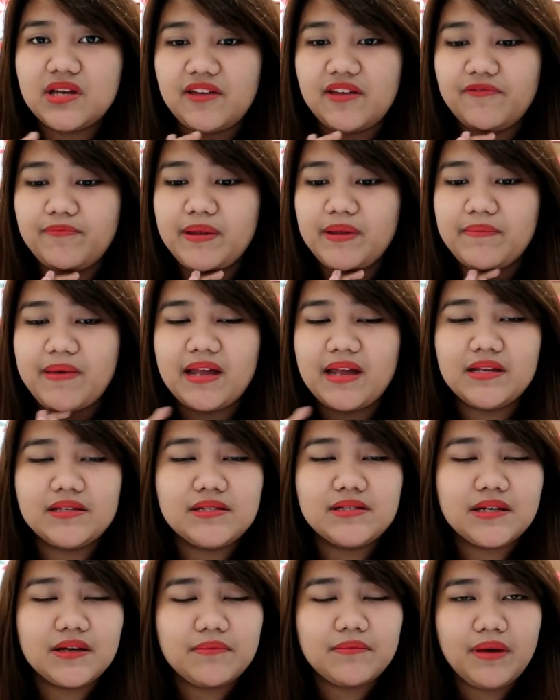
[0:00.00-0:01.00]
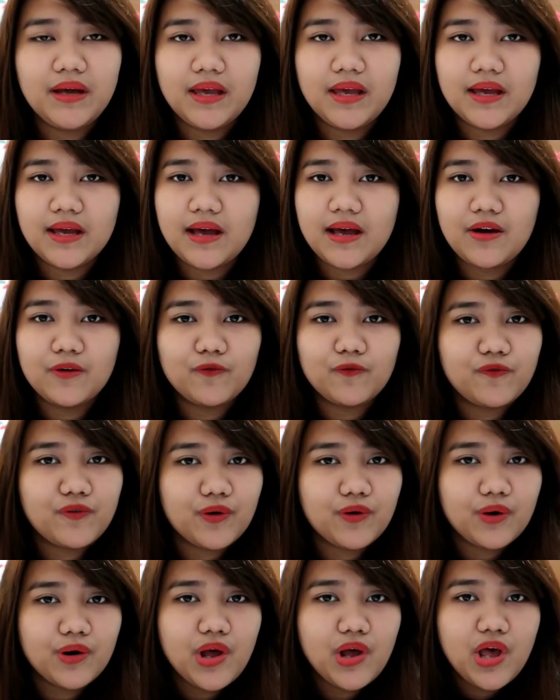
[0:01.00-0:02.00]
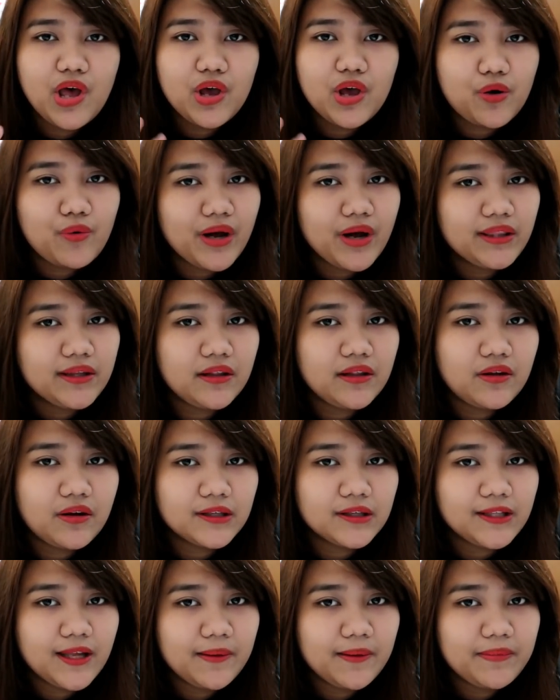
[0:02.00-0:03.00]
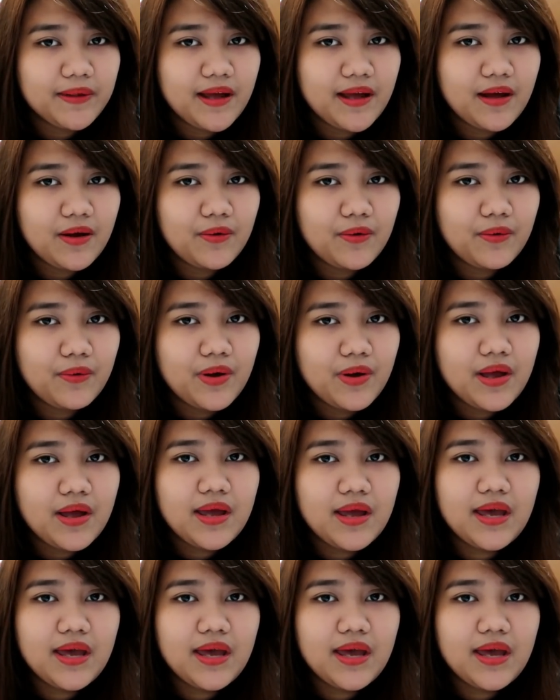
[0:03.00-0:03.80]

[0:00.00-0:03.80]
I've been managing my account for quite a long time now,